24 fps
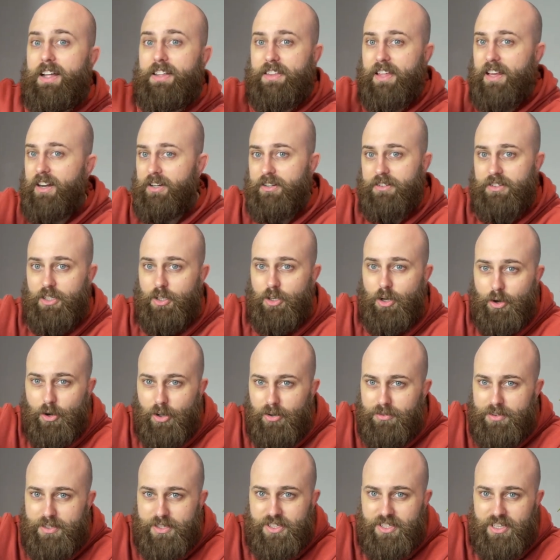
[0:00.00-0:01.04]
You don't
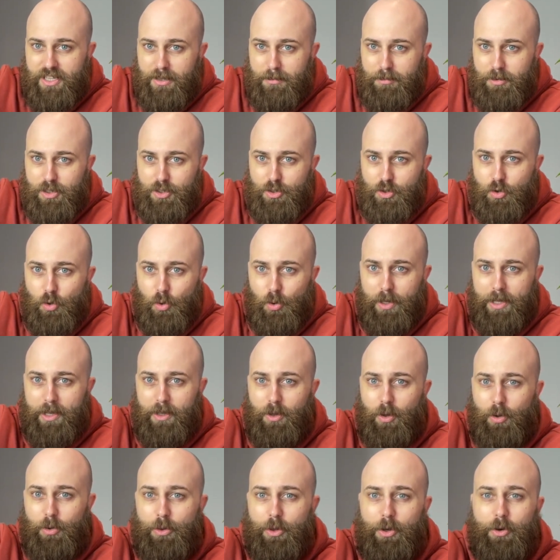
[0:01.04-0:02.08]
often see them just crawling
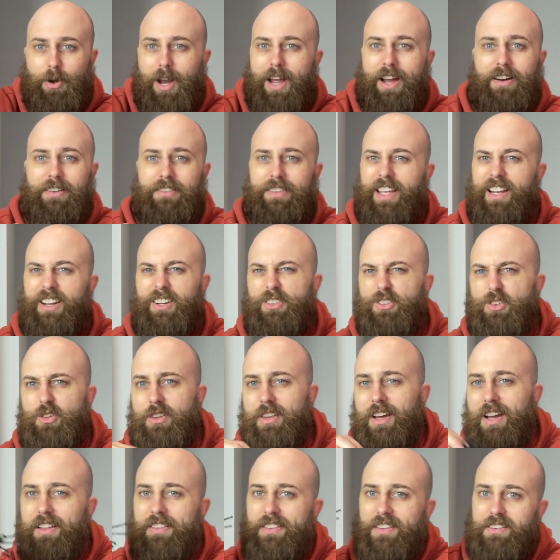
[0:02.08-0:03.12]
along the ground. They don't do
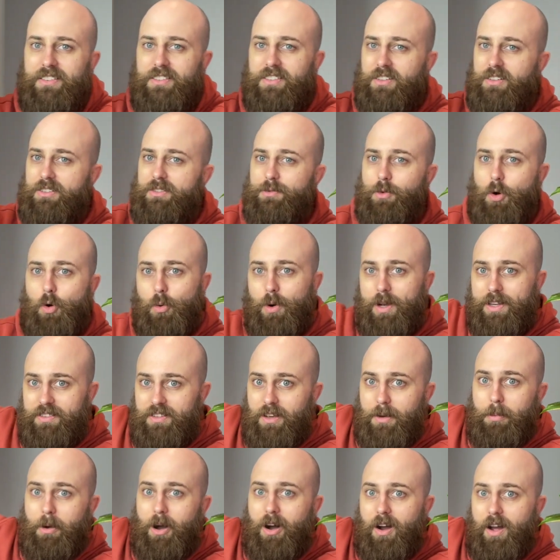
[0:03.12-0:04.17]
that. They're sort of always
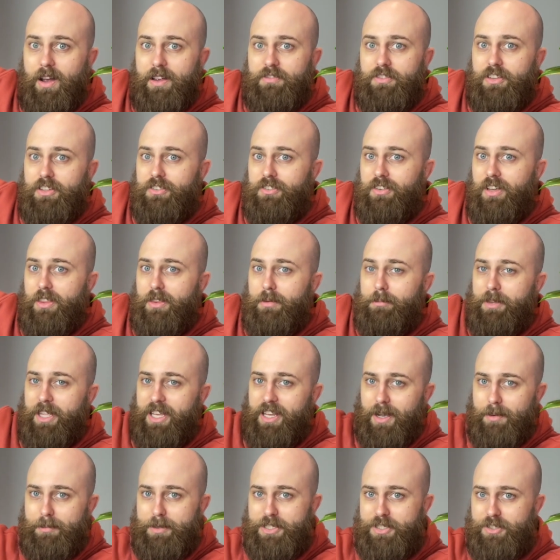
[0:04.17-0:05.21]
up high if you see them. They
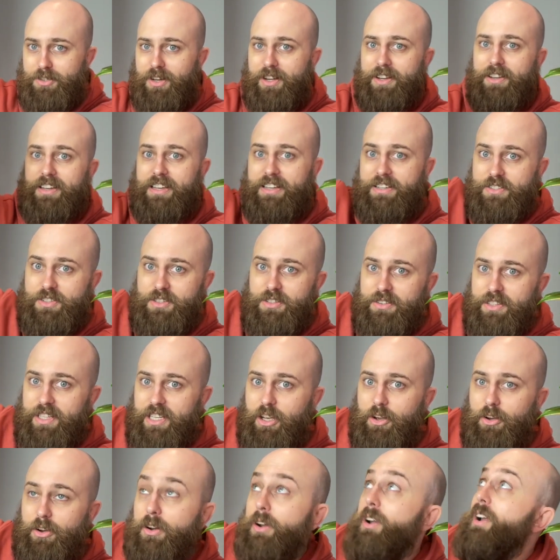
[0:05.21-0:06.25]
come inside and instantly
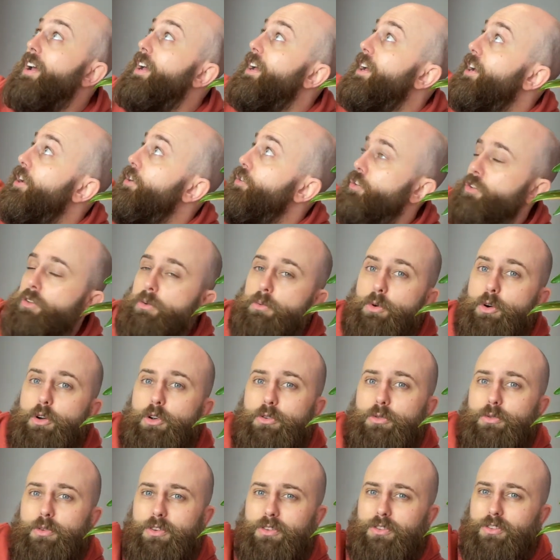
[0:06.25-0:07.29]
go to the
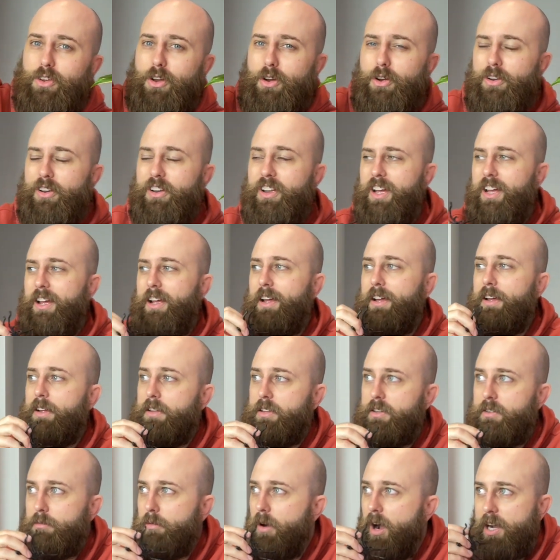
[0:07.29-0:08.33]
roof. And so
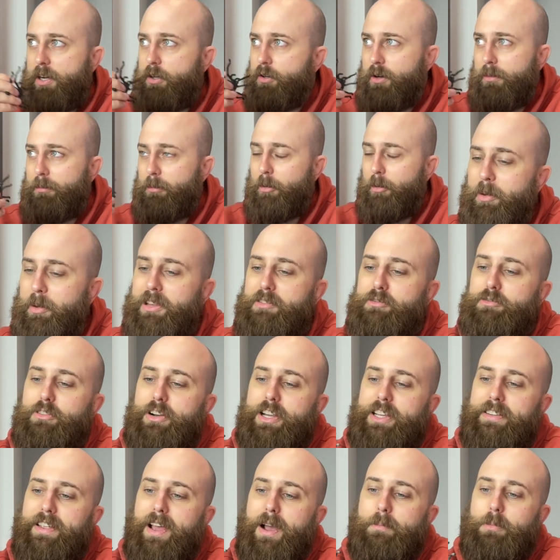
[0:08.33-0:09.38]
I grew up being
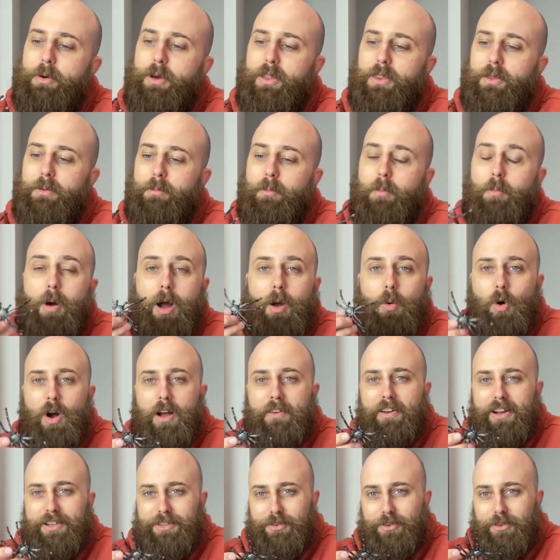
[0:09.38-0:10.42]
freaked out by them. My
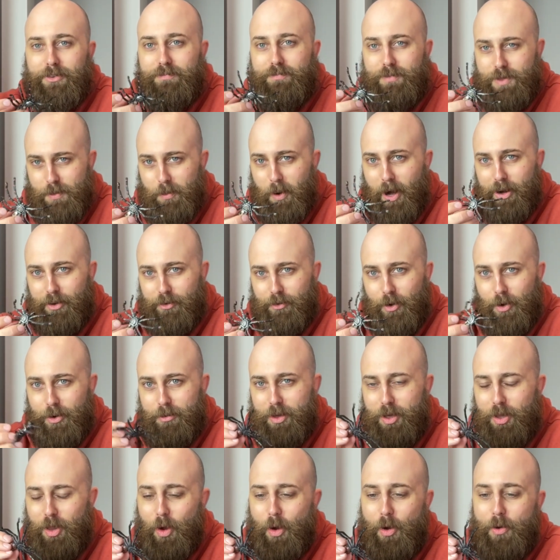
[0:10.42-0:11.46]
wife has a spider
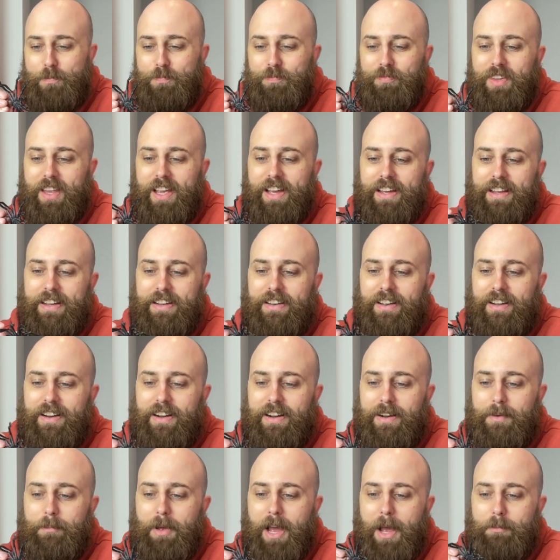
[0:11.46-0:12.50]
phobia though, and
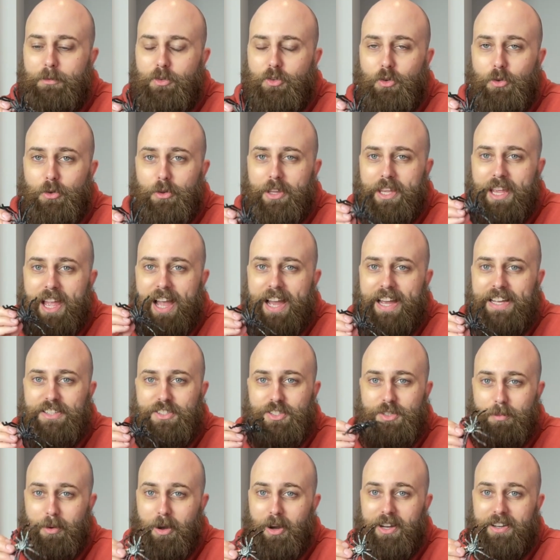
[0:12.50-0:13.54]
absolutely hates
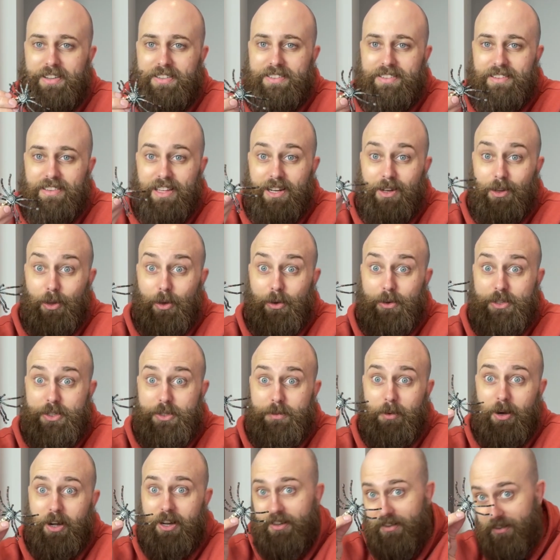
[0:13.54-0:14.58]
spiders, let alone
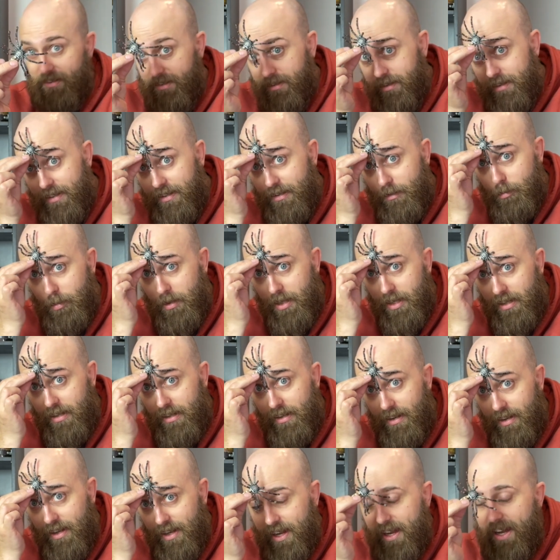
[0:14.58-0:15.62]
spiders this
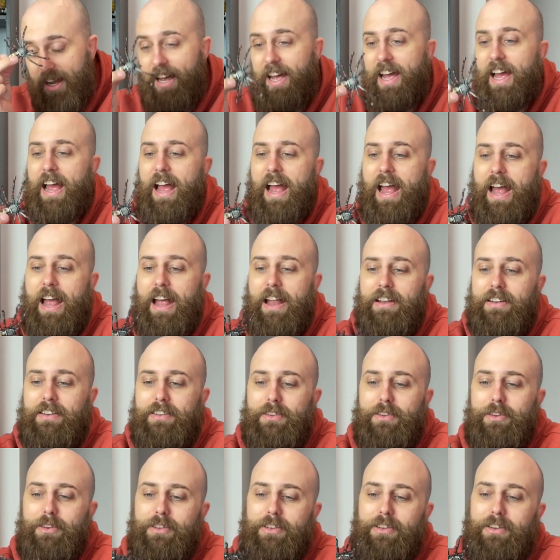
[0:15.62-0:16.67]
big. And
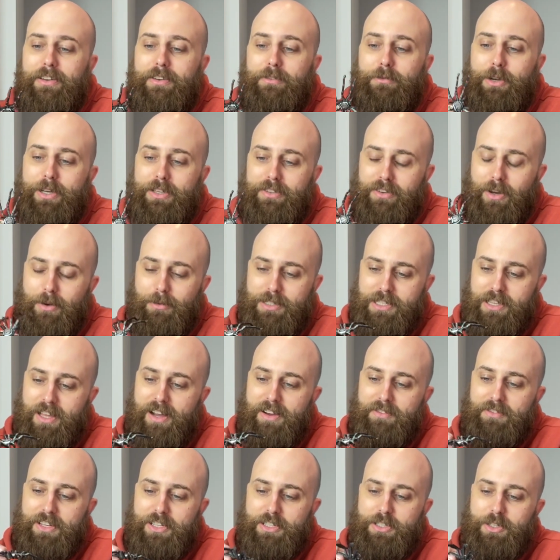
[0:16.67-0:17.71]
the reason I was
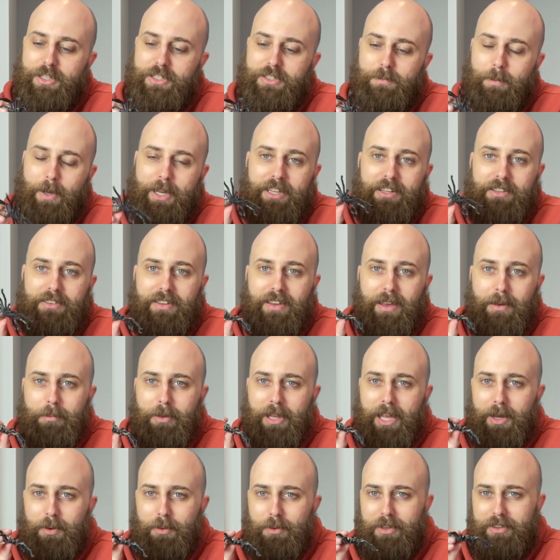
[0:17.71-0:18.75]
laughing is because my kids keep
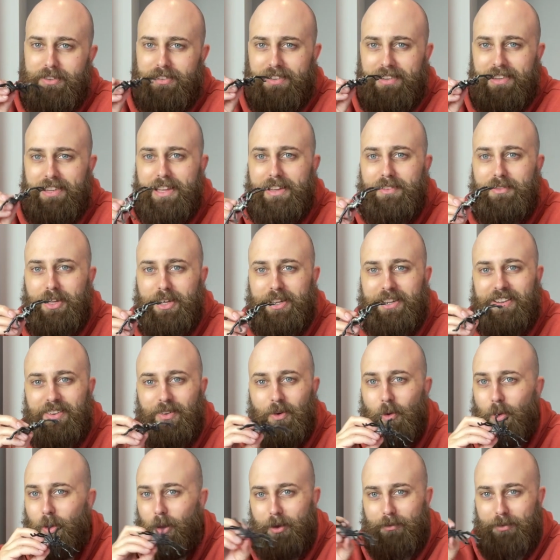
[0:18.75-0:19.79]
playing with this and leaving it
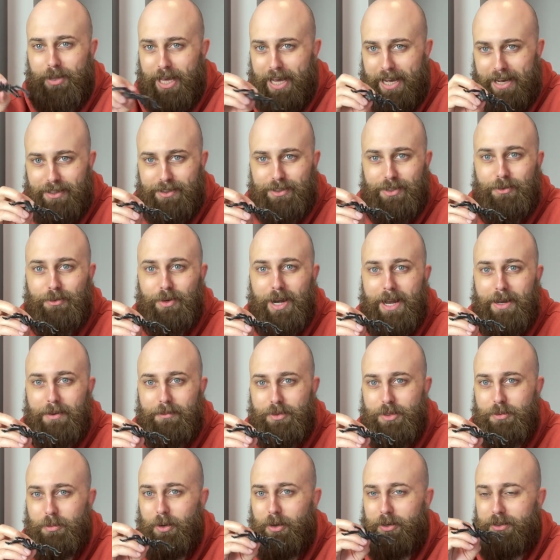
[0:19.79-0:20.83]
all over the house in random
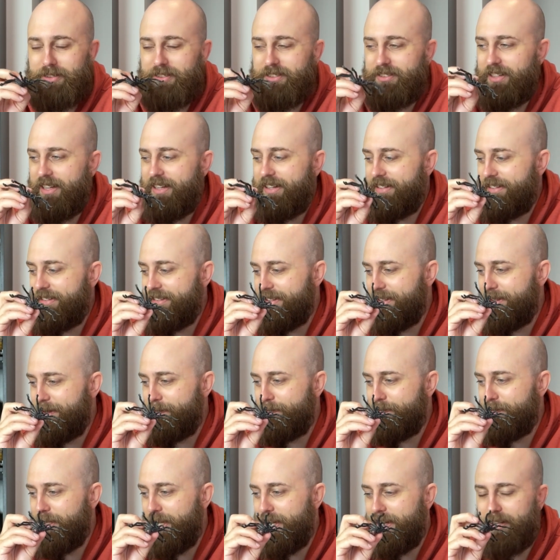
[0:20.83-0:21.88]
spots. And
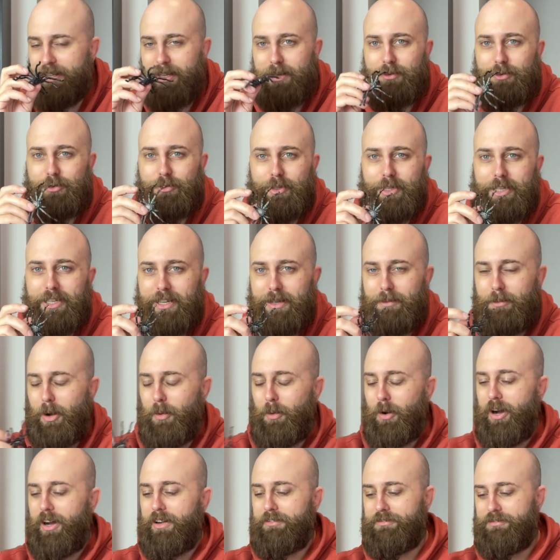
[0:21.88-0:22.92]
it keeps freaking out my
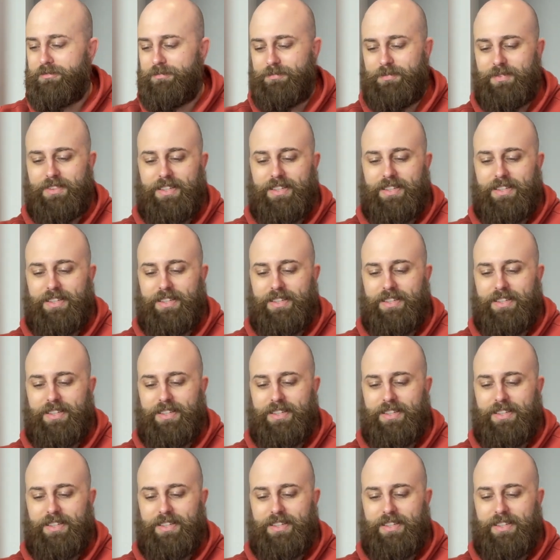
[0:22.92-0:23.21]
wife.